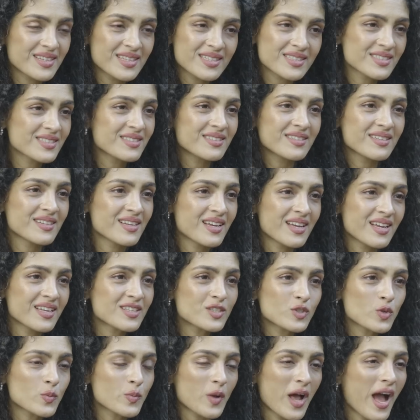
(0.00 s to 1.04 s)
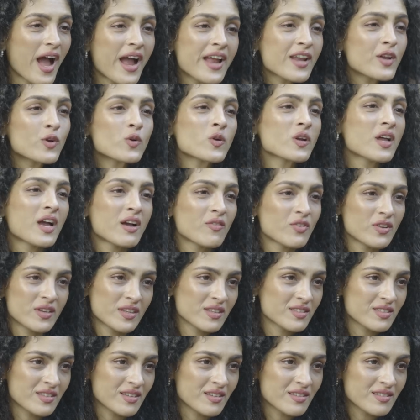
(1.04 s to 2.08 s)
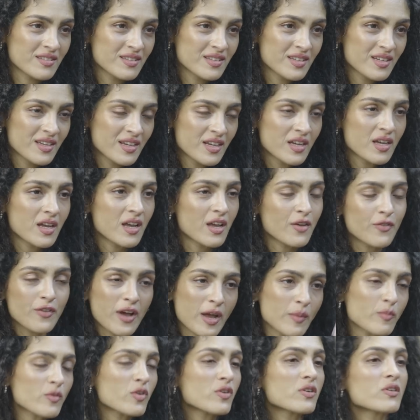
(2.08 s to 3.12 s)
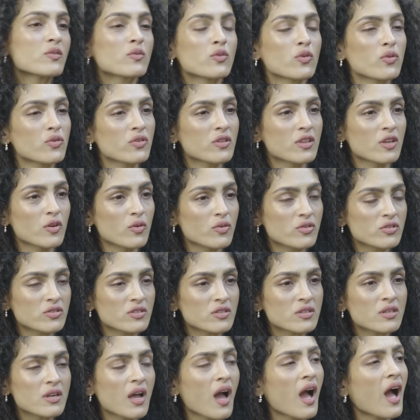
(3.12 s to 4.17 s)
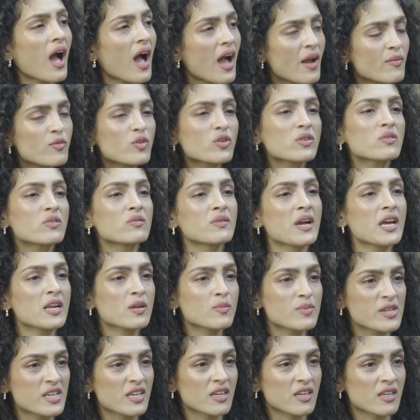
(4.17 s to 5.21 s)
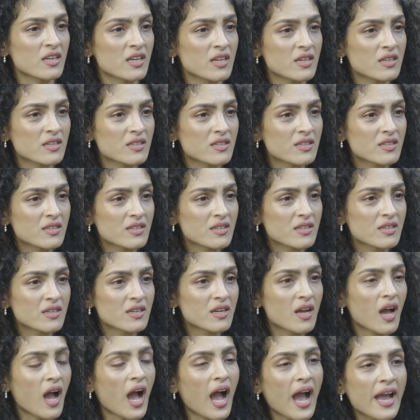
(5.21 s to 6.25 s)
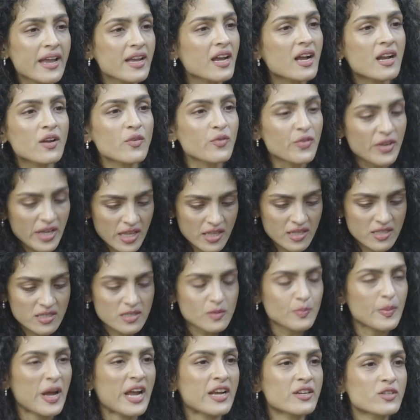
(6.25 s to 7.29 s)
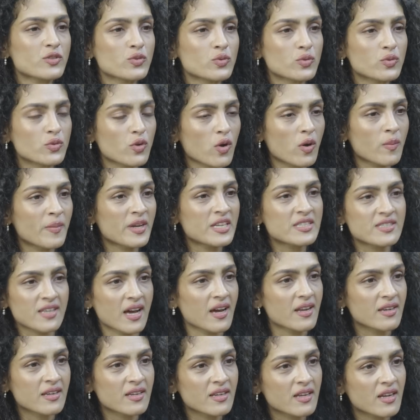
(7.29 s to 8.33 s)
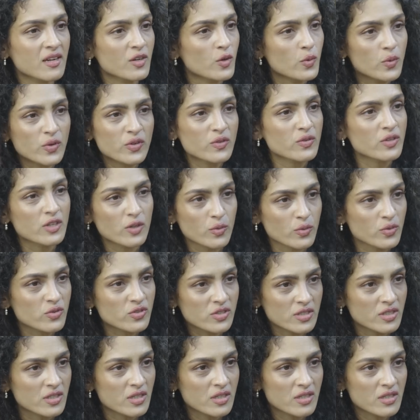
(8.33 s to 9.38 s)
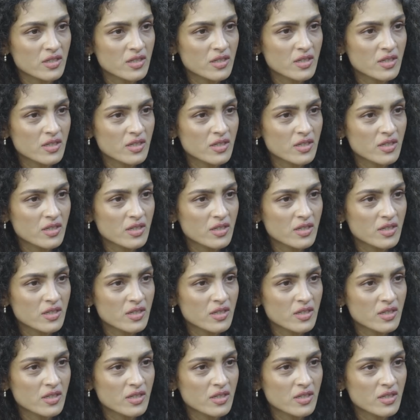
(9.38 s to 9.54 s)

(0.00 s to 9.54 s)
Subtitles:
It's not, I don't have anything. If I'm going to go to the ocean, I'm going to wear a bikini. I can't wear this pantsuit or my sari and go into the ocean.